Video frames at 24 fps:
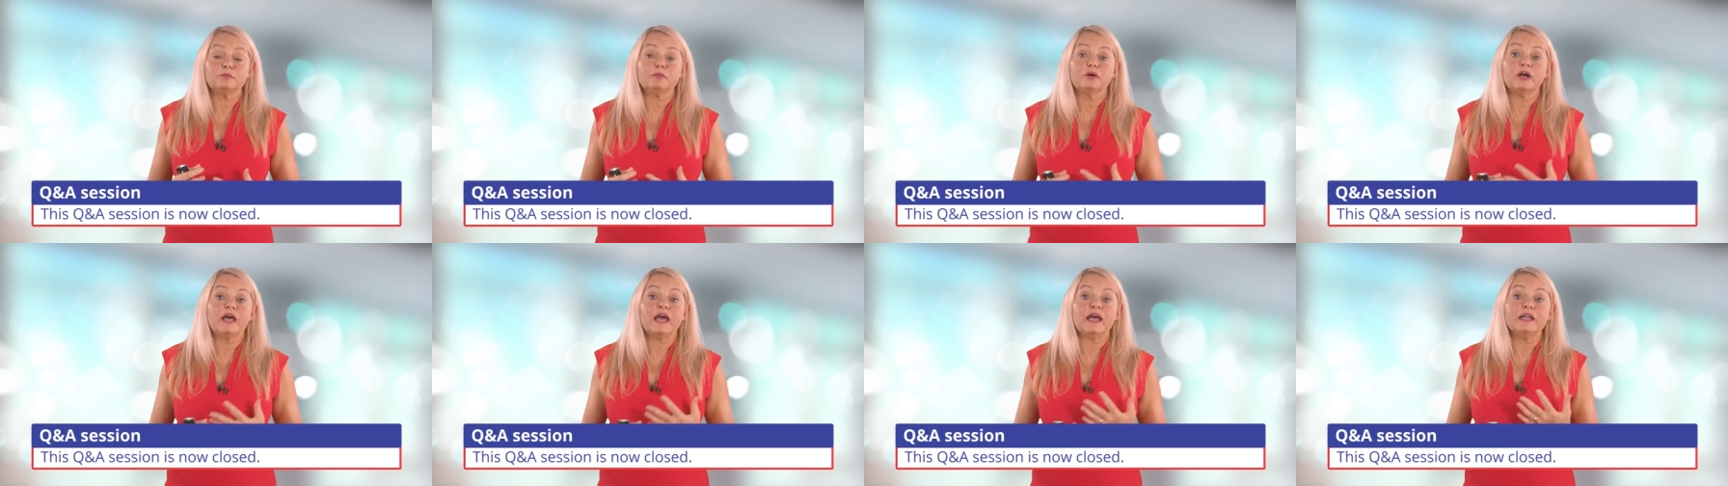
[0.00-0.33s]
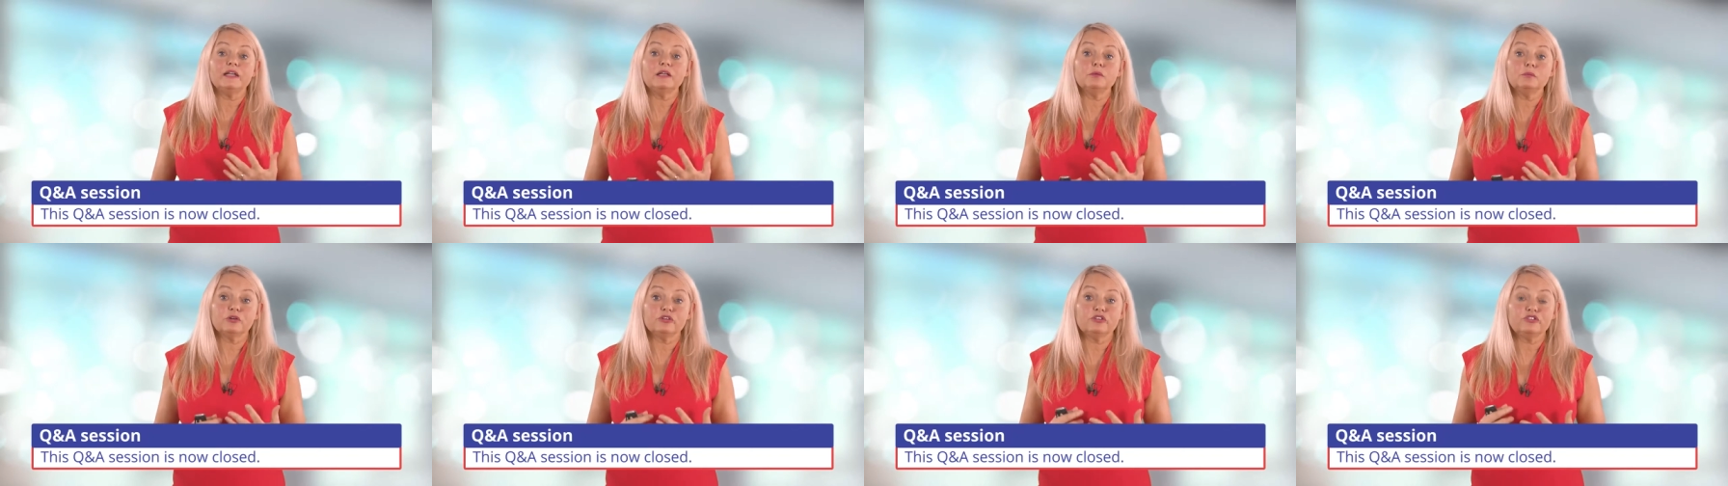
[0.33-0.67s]
but
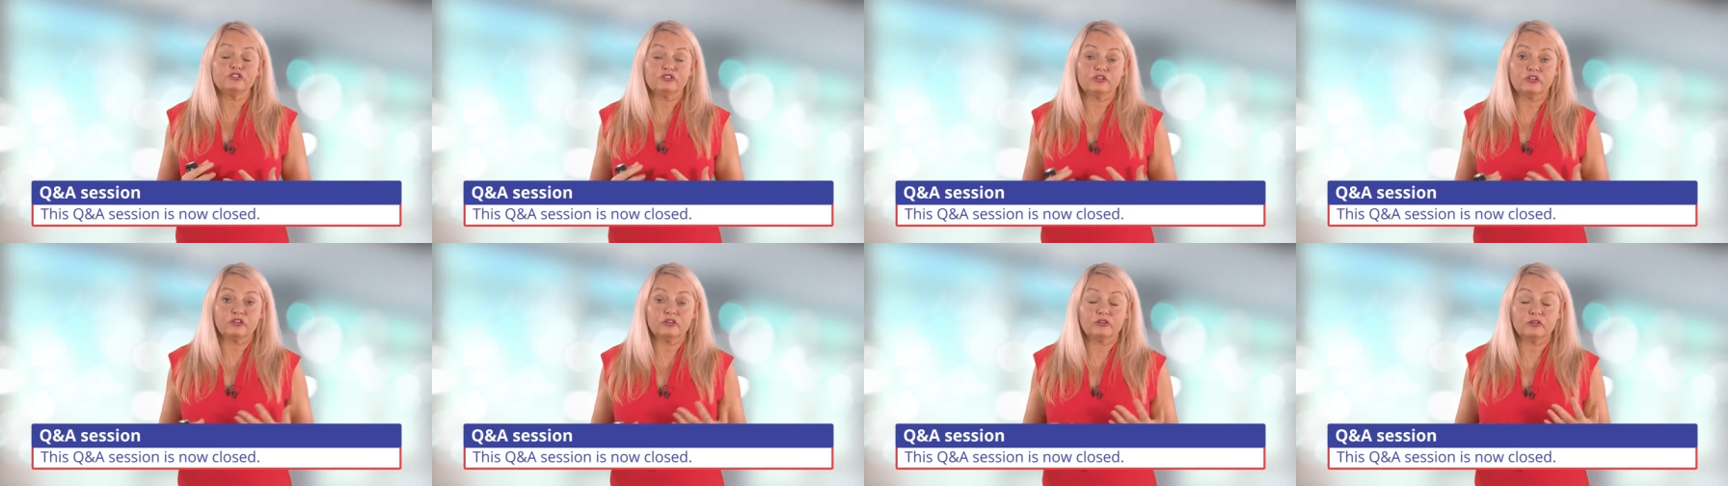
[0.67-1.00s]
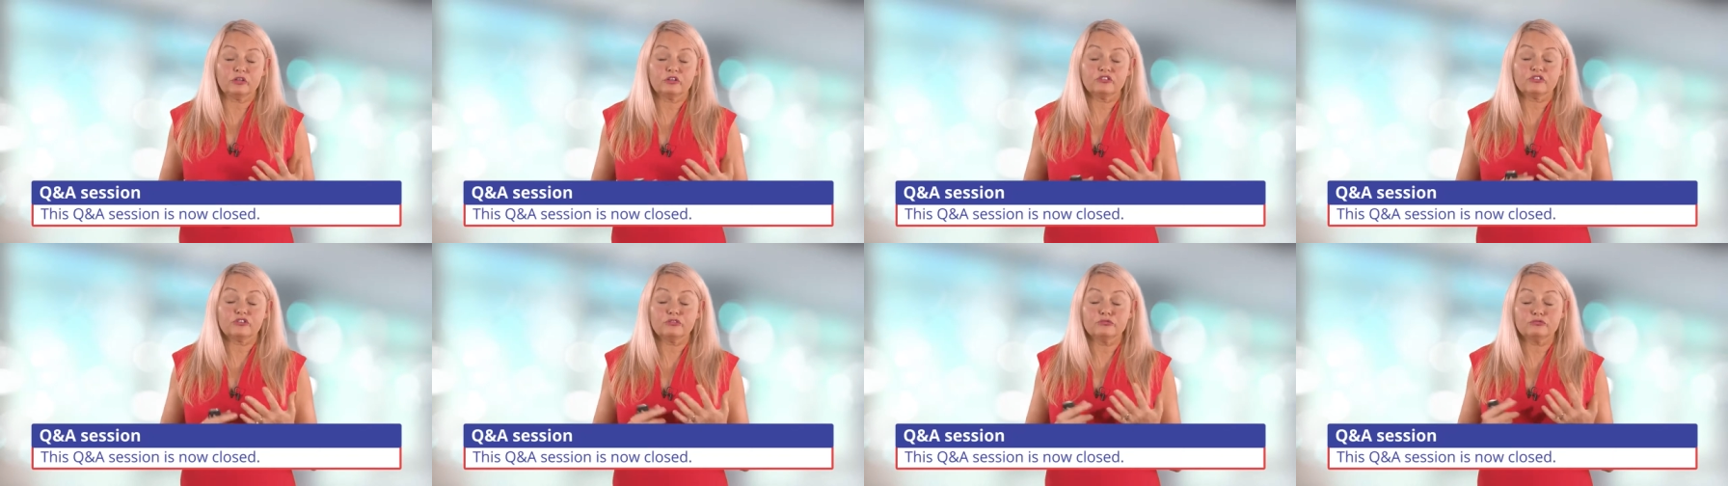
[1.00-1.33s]
any moisture
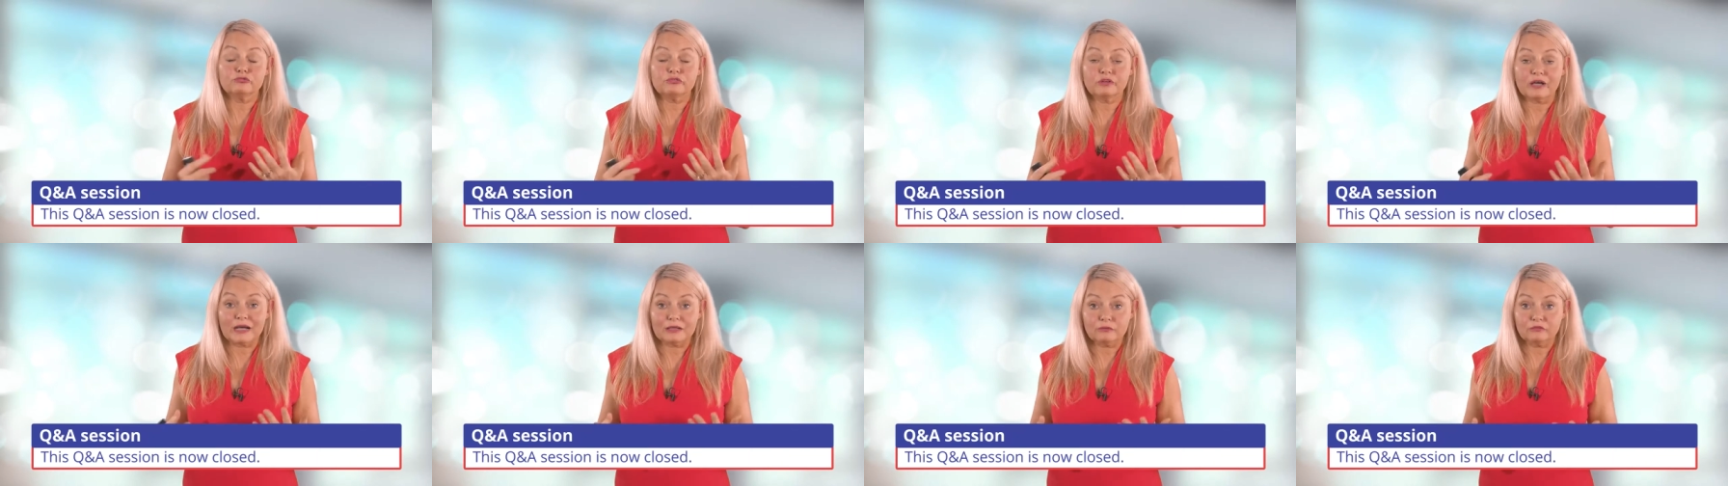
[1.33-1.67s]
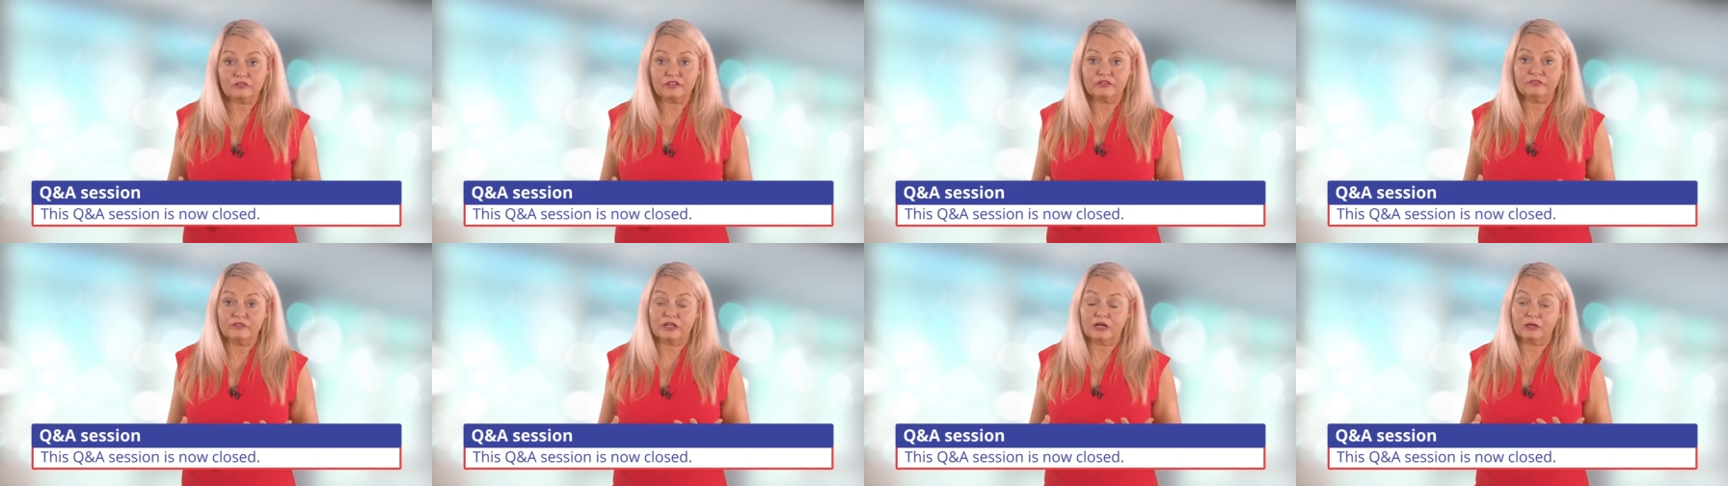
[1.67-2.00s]

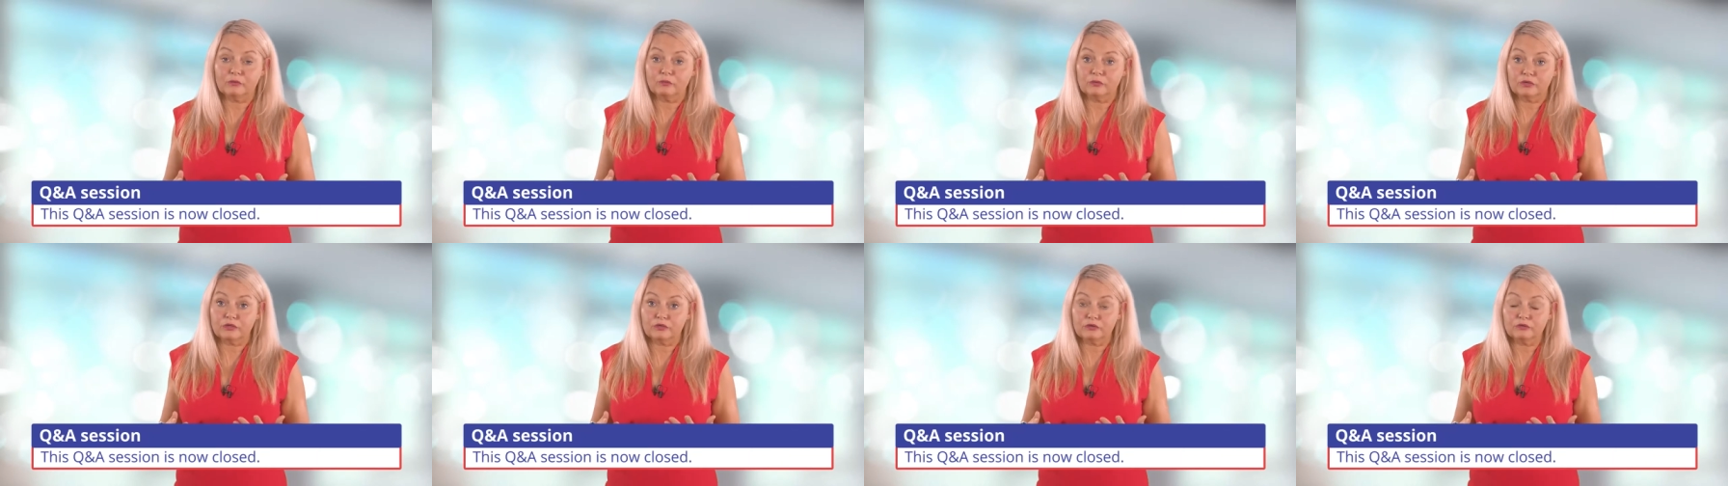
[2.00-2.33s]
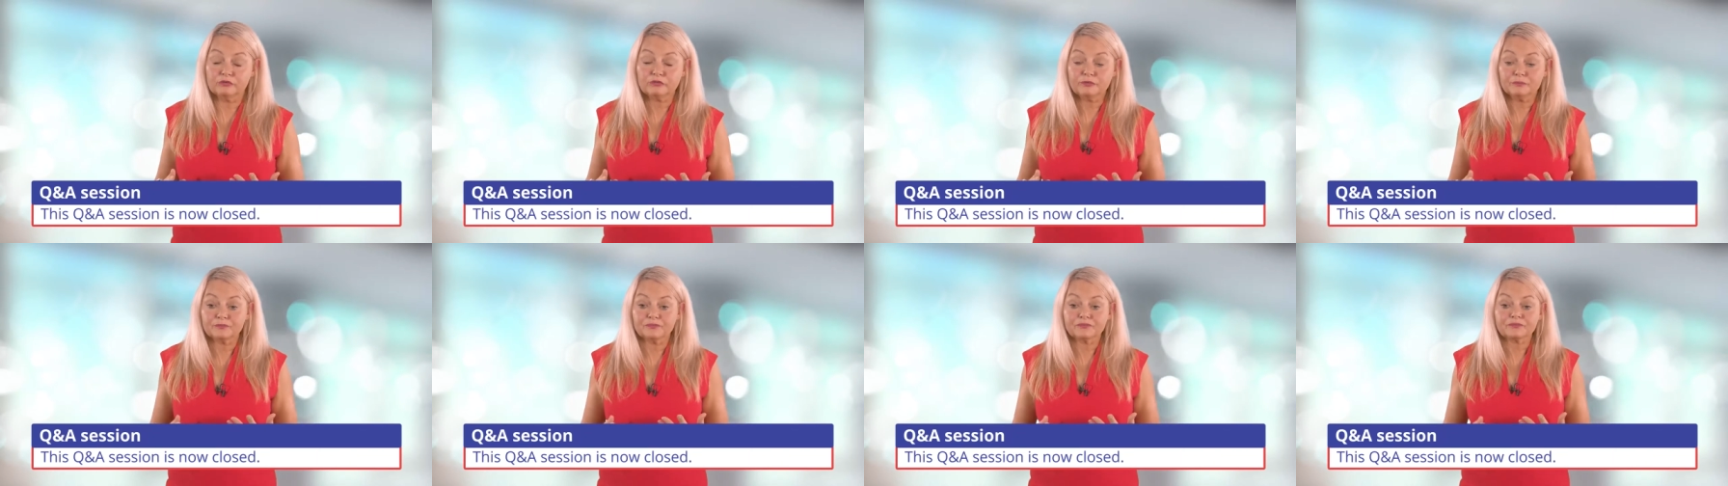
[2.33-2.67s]
surrounding that wound.